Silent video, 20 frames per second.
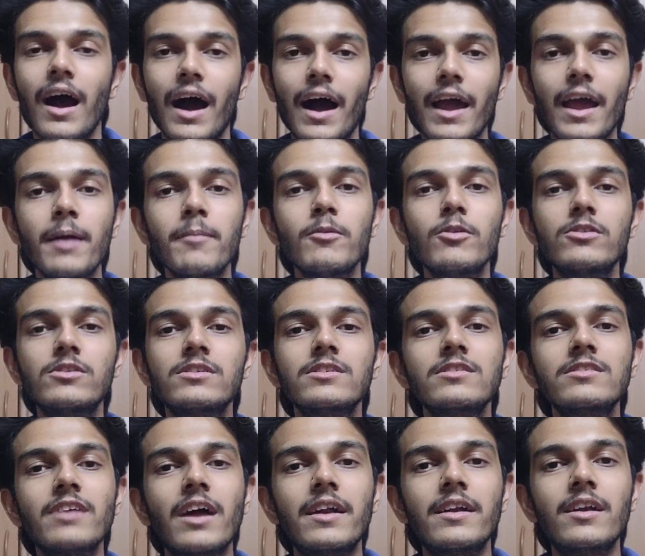I am using
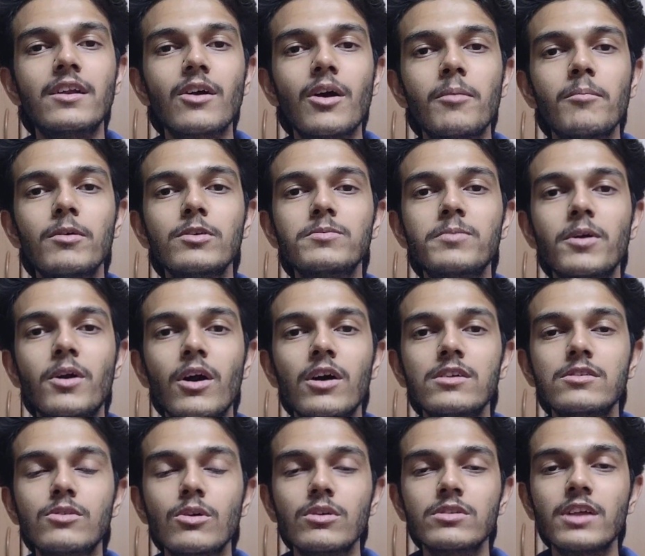the standard combos
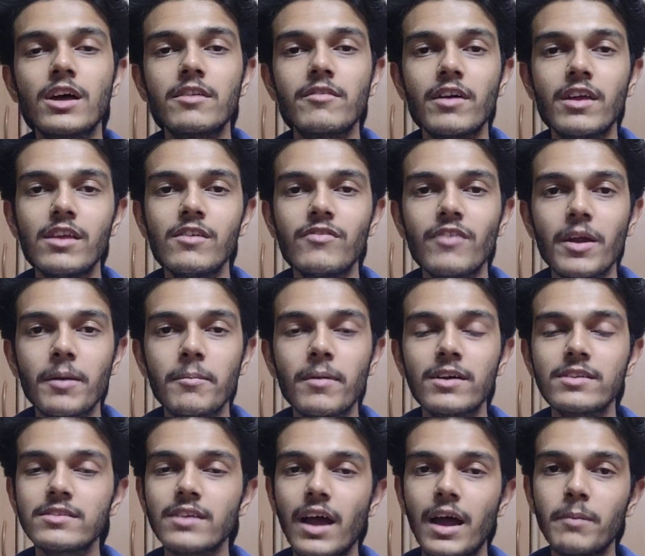because those are very famous